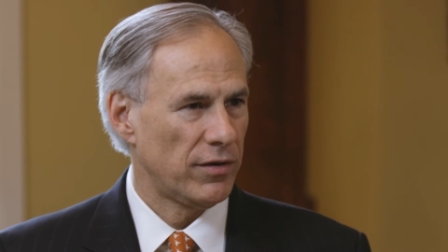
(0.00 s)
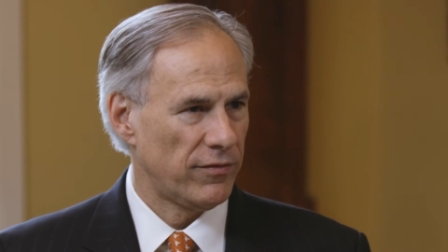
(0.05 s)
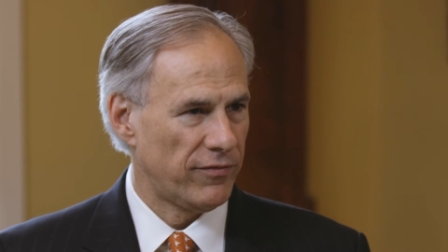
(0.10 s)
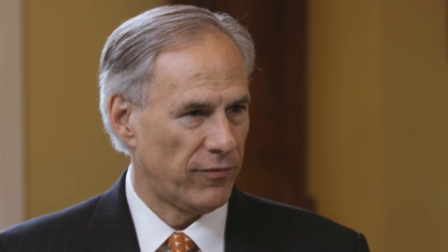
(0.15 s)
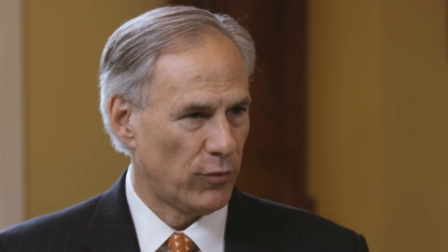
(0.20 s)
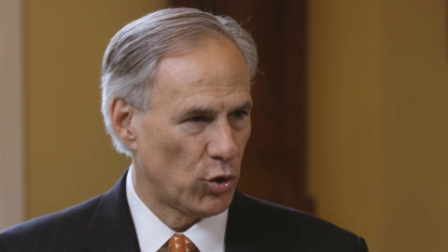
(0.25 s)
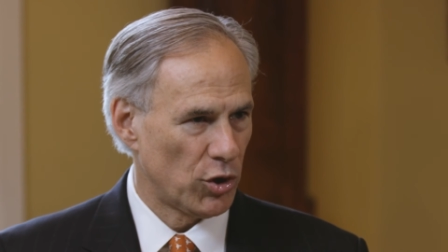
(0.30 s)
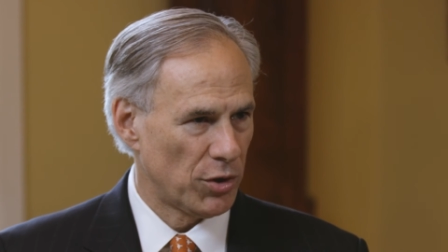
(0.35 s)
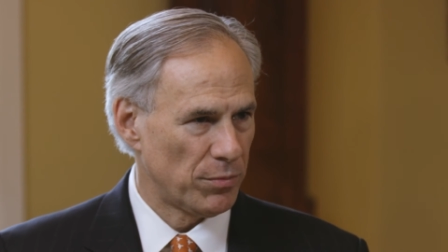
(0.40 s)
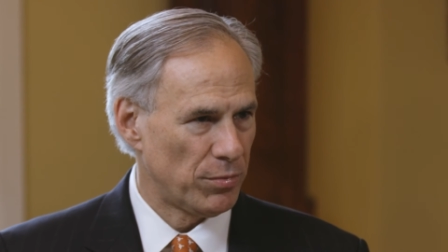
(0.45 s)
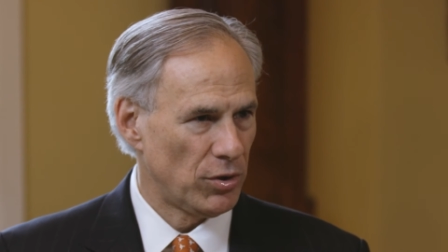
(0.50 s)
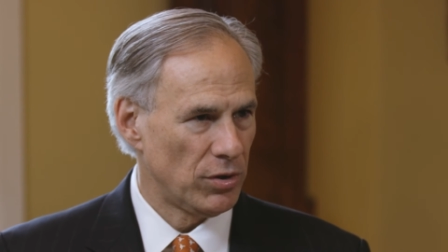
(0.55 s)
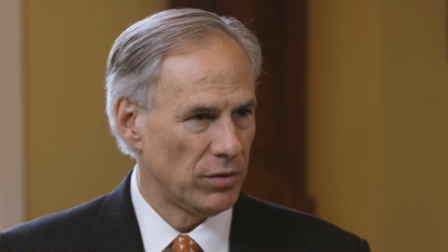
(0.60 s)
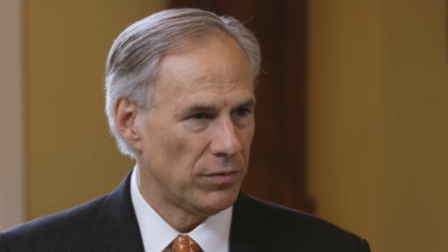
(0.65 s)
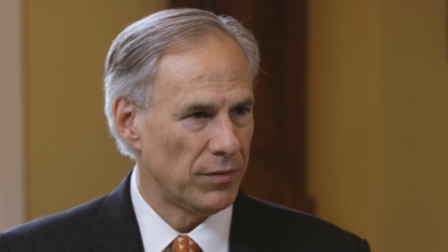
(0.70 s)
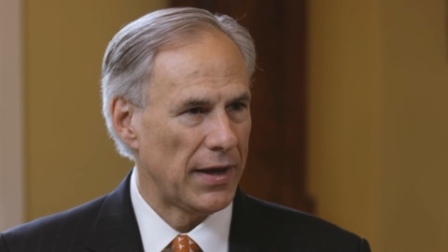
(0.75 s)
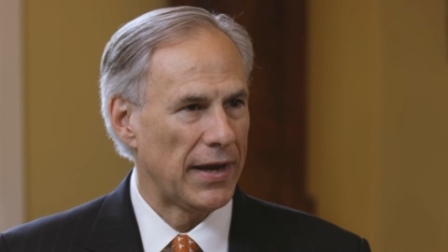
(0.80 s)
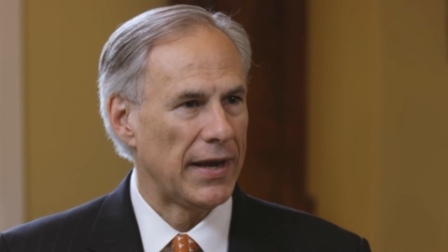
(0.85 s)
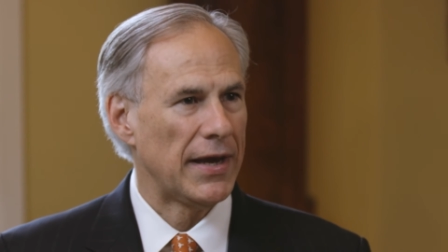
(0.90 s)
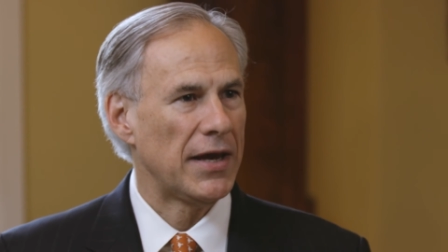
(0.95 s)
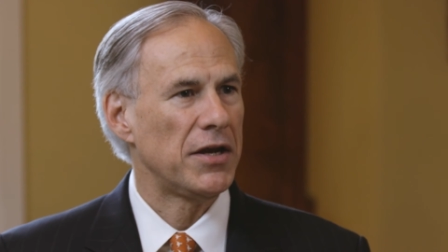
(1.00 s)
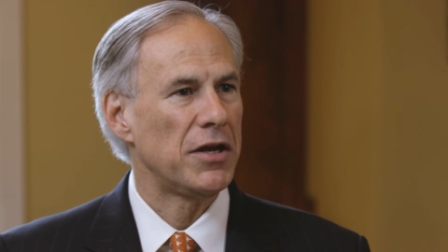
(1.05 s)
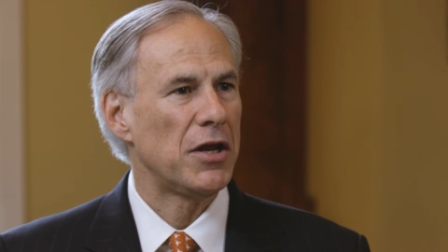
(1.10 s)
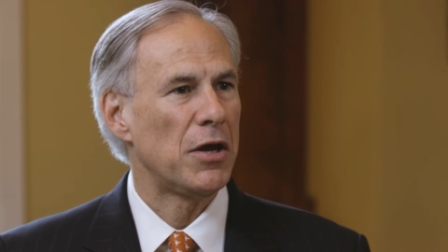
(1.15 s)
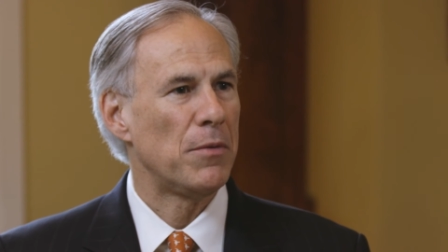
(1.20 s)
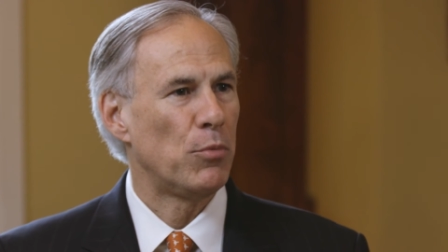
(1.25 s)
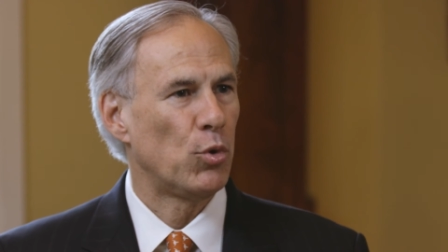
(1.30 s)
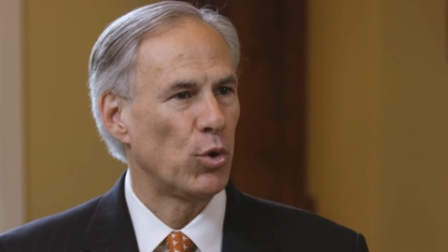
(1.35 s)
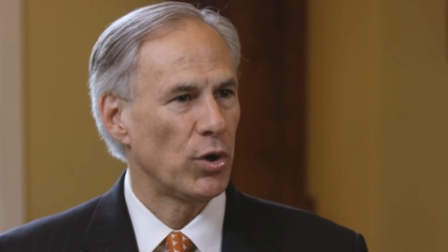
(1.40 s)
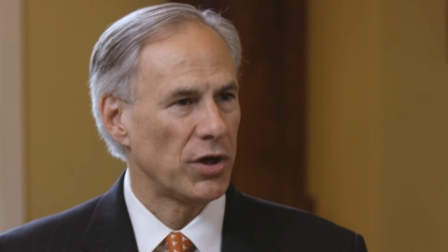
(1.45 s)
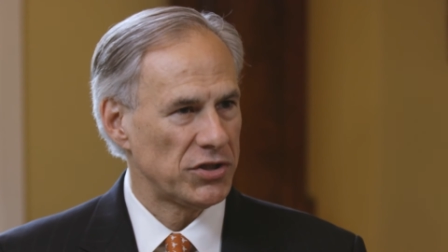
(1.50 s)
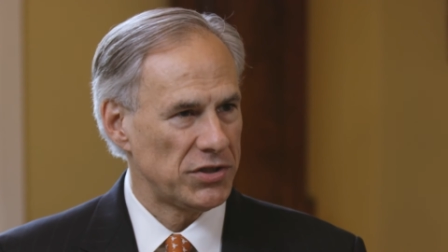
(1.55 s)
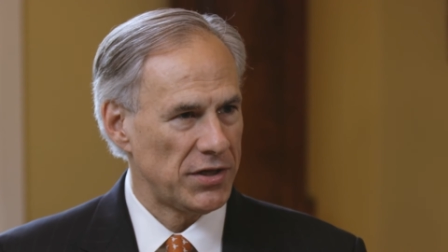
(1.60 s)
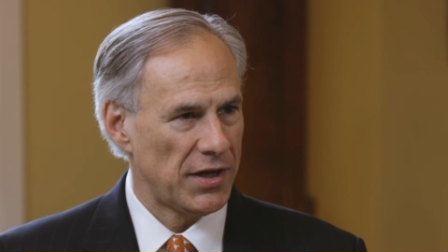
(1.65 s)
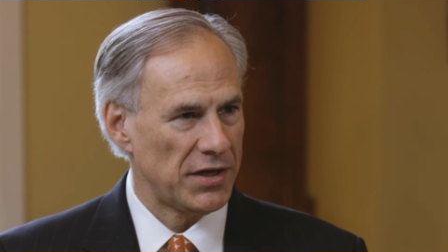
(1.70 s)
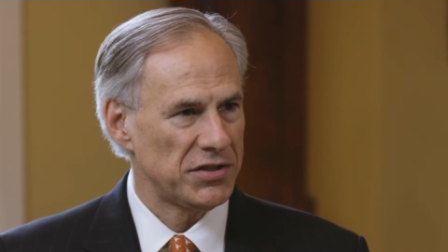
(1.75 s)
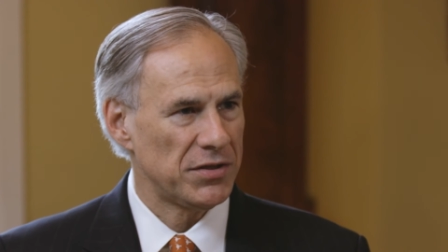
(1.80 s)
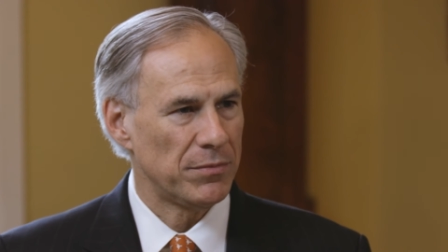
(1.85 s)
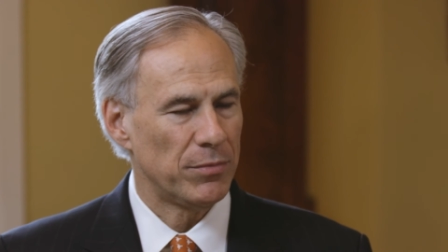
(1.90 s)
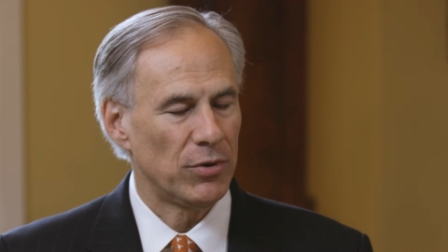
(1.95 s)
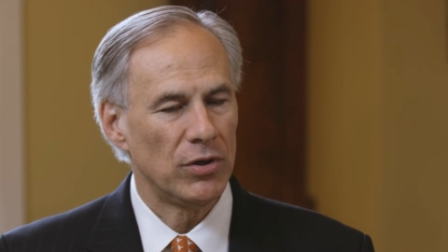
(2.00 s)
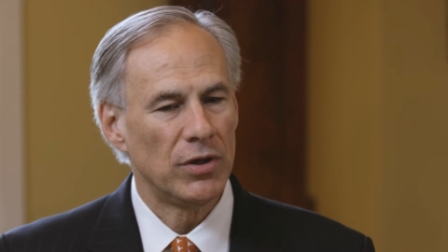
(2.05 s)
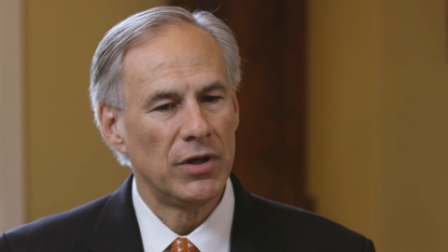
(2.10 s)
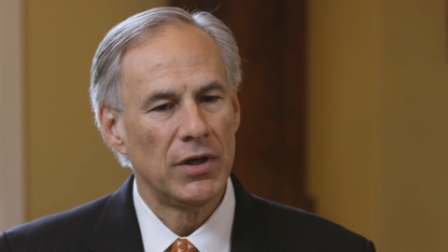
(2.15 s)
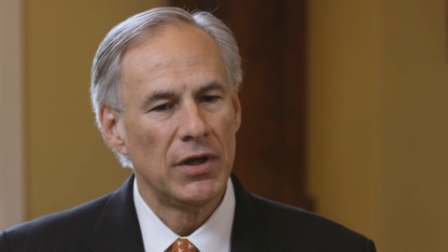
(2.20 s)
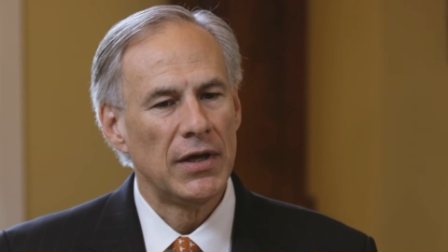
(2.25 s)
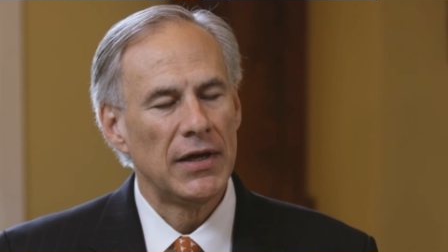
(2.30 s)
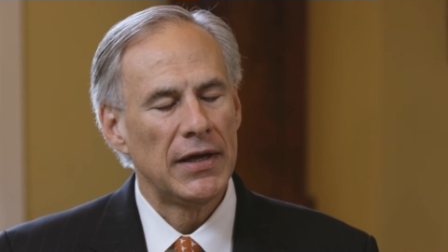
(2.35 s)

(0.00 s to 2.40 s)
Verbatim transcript: affordable and more accessible.